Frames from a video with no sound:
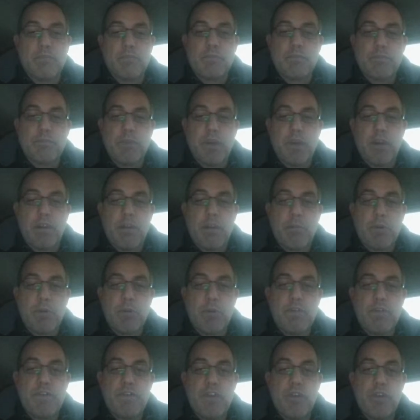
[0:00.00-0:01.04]
But I'm going to
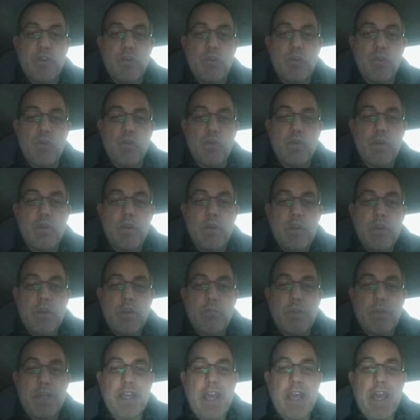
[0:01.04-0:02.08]
review
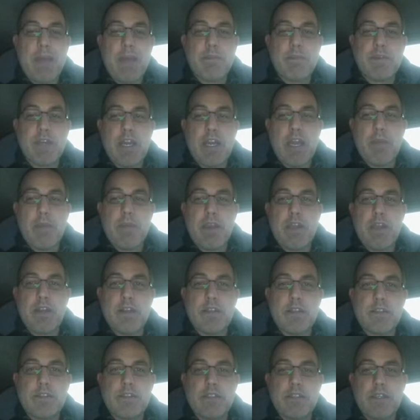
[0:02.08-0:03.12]
my cam timing and
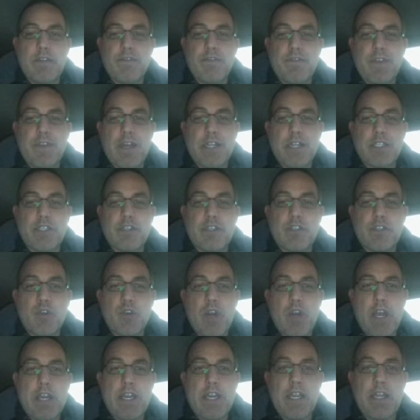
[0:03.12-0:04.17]
see if that's
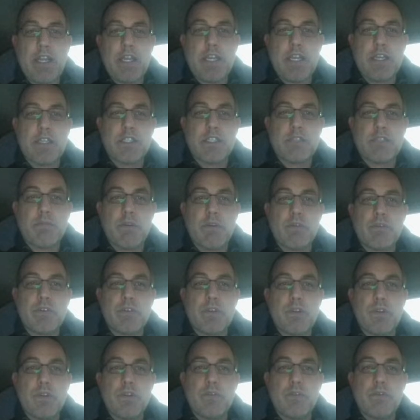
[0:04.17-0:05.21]
tracking like it's supposed
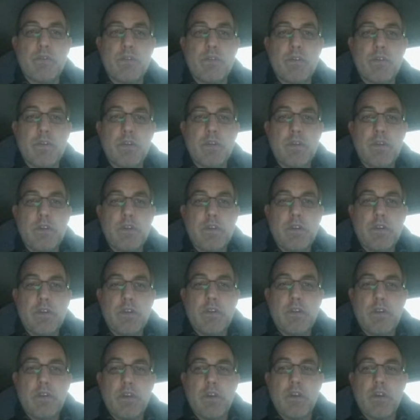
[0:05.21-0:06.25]
to.
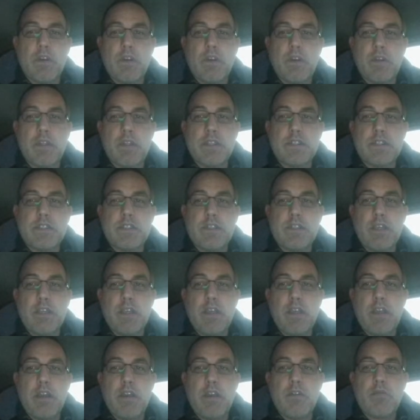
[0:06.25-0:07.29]
Let's see.
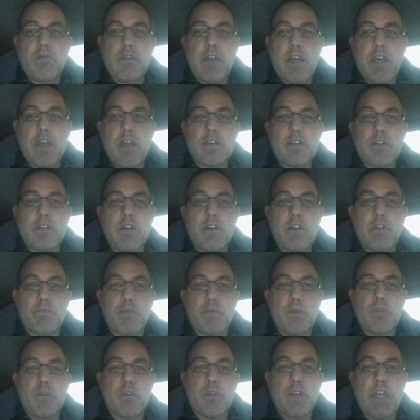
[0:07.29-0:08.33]
Okay, start the
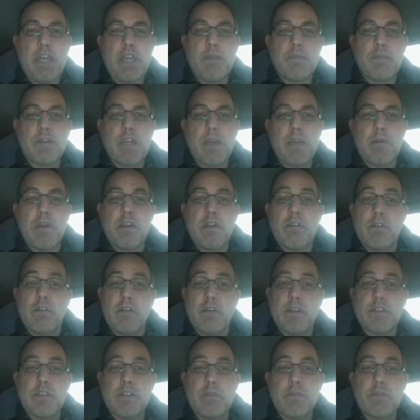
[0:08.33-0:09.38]
pole, cam timing. Oh,
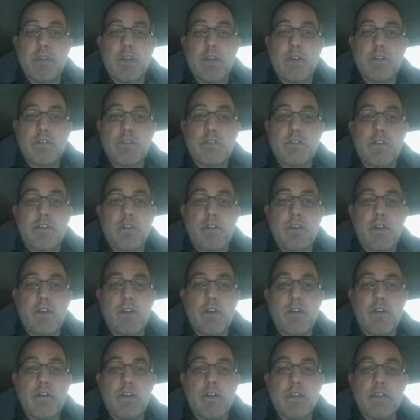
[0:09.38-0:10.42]
it's up there. It's 30
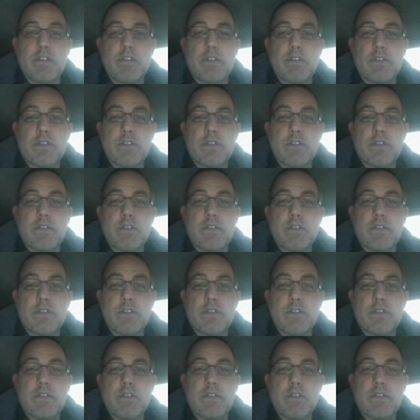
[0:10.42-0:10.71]
degrees.